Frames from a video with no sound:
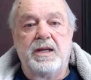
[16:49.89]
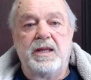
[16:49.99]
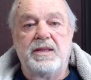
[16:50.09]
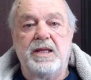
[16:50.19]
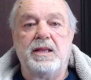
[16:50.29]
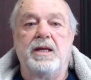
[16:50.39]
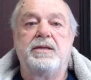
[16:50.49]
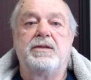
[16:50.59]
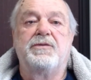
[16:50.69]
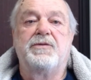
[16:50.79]
They like
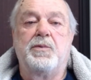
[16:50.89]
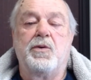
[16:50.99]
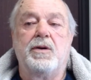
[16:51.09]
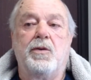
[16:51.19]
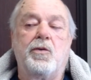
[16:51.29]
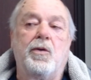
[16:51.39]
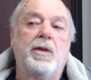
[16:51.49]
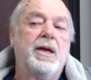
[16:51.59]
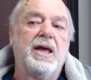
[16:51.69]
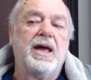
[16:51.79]
to support local.
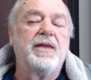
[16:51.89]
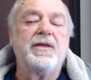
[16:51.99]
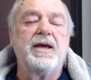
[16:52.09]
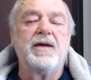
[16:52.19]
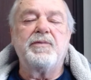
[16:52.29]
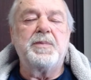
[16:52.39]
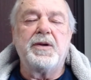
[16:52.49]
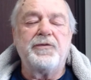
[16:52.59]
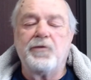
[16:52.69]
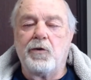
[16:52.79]
I think
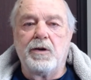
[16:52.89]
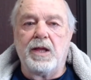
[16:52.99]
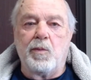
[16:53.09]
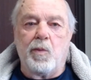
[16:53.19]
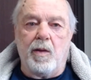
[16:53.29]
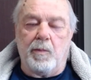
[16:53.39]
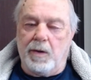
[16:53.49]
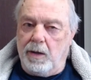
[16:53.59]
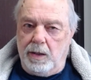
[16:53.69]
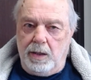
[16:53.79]
everybody's heard like Walmart,